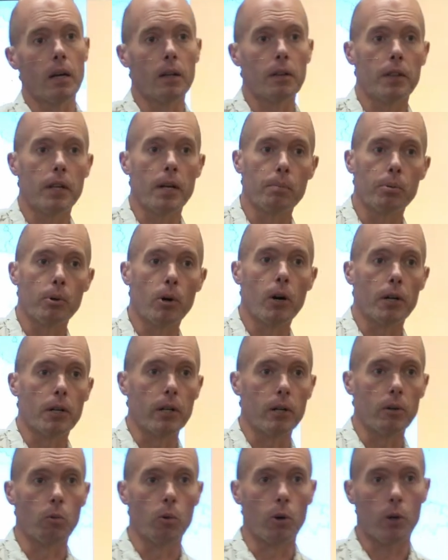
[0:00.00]
They brought
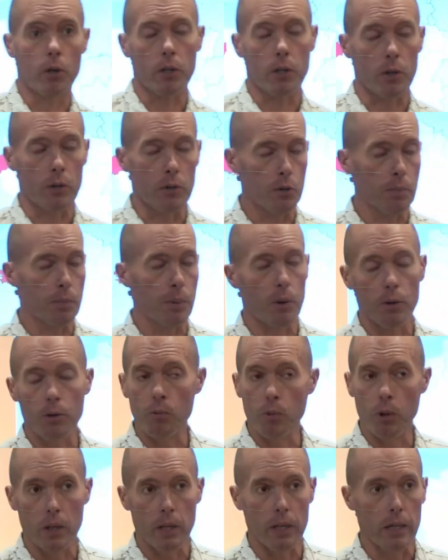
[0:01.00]
in workers,
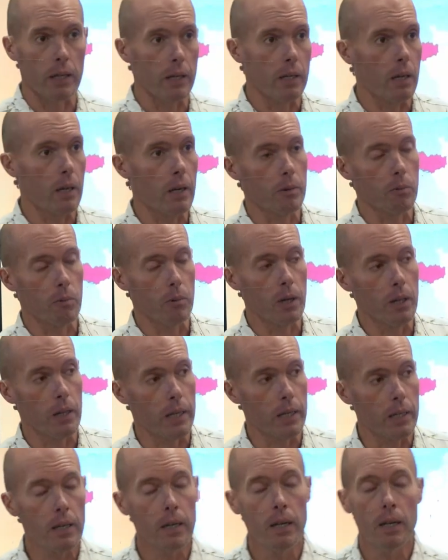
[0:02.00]
both willing and
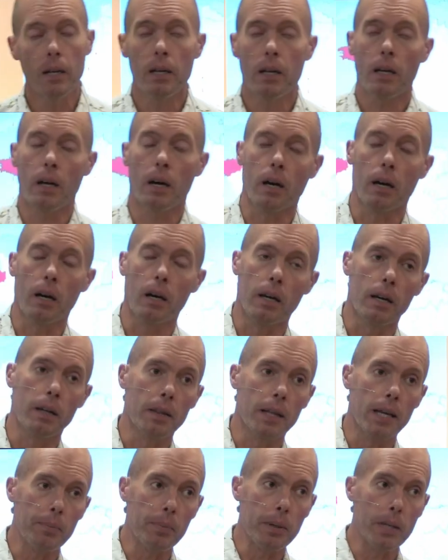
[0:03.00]
unwilling,
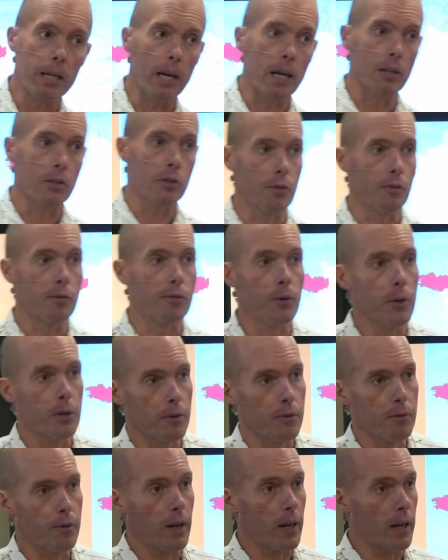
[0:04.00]
and they began to
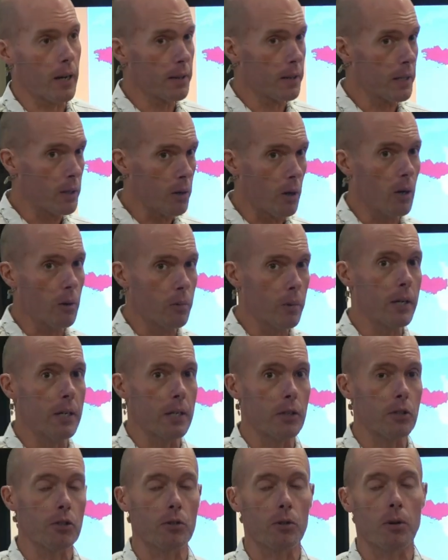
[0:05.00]
fortify the
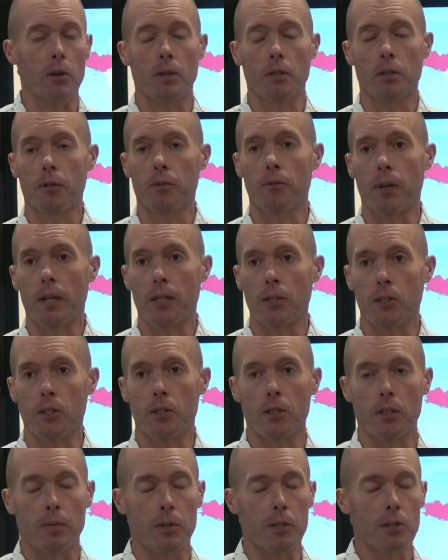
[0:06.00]
already strong
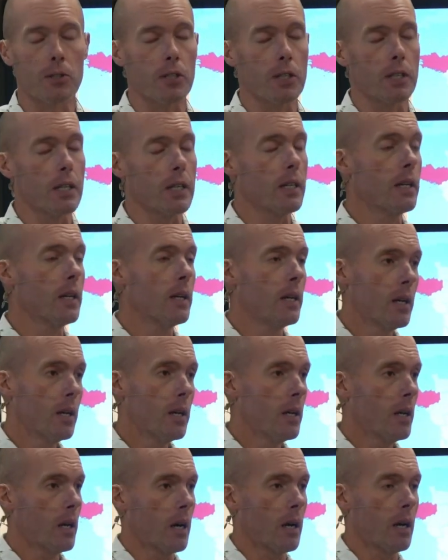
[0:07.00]
defenses of the city
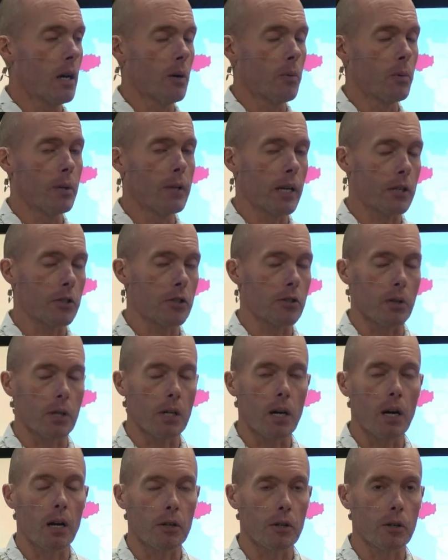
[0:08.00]
with extra
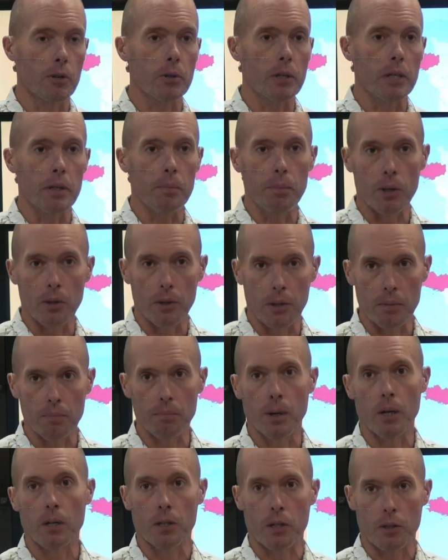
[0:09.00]
concrete, building
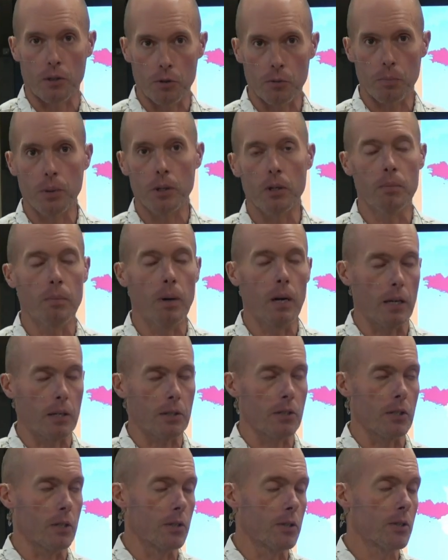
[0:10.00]
bunkers,
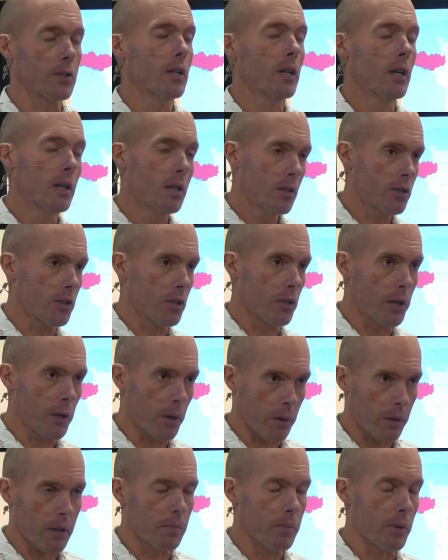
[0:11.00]
pillboxes,
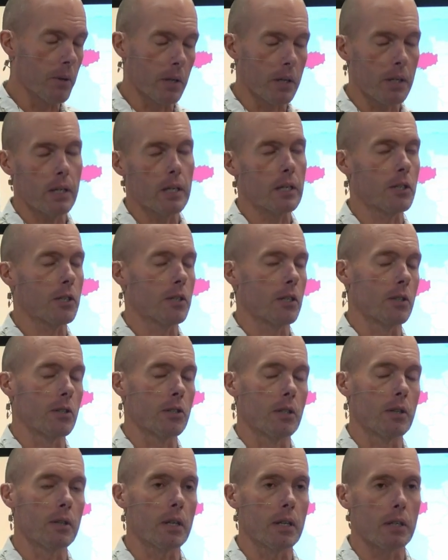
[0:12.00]
secure
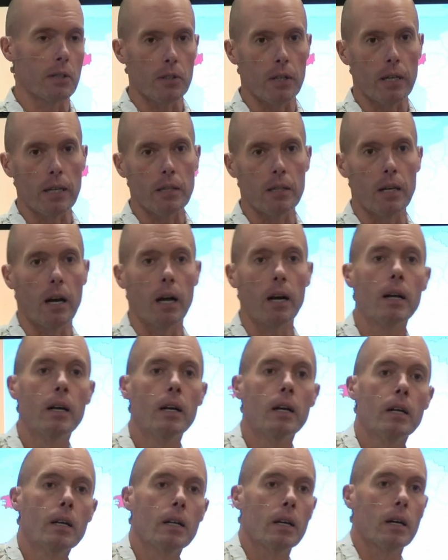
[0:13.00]
communications, and things like that.
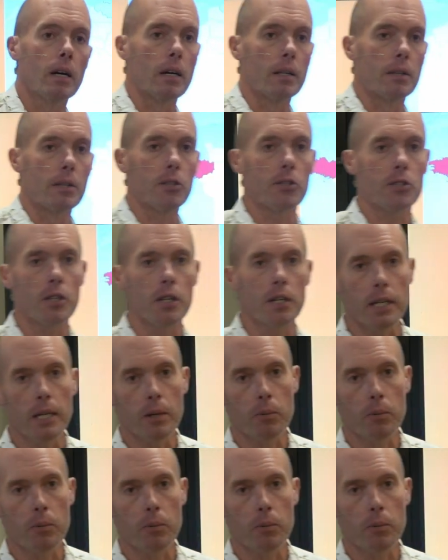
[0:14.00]
The city